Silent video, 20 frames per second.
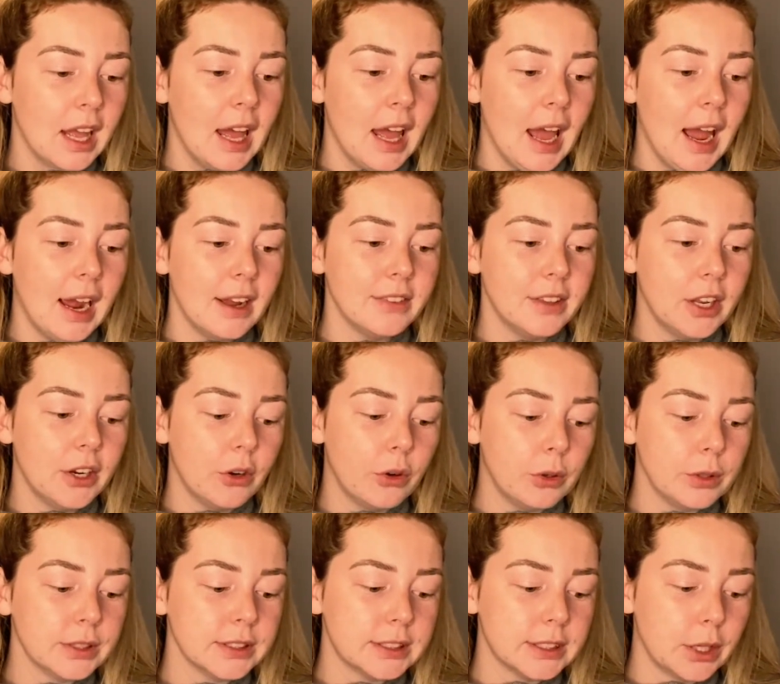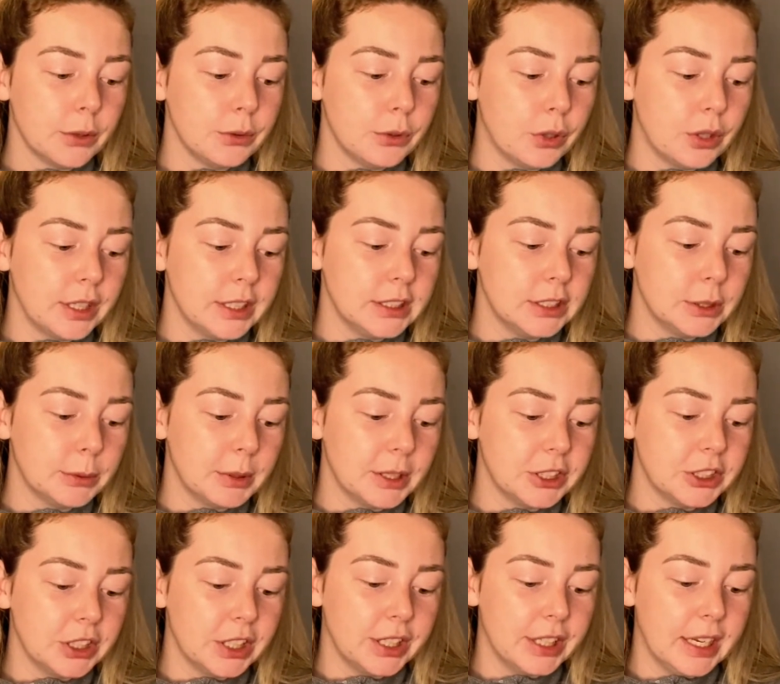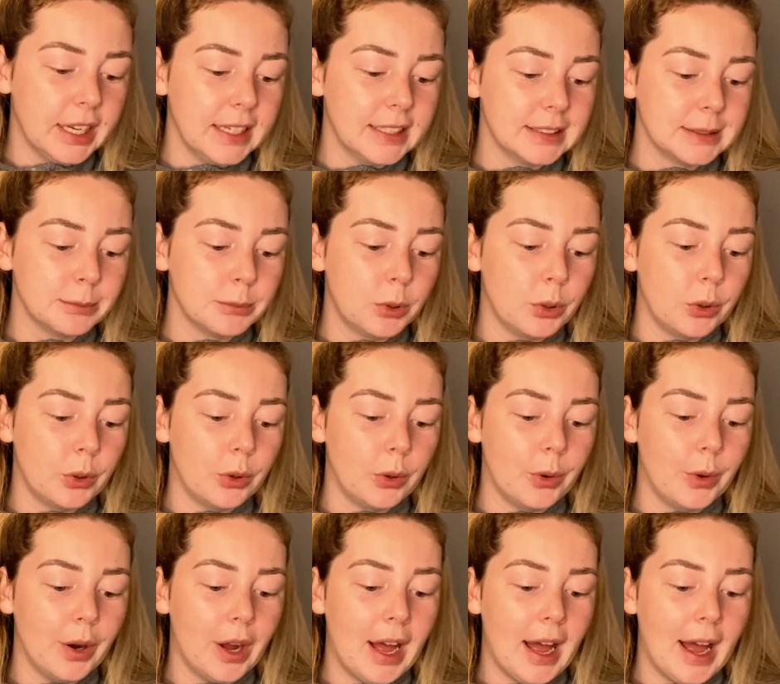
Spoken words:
And then also your intuition is more,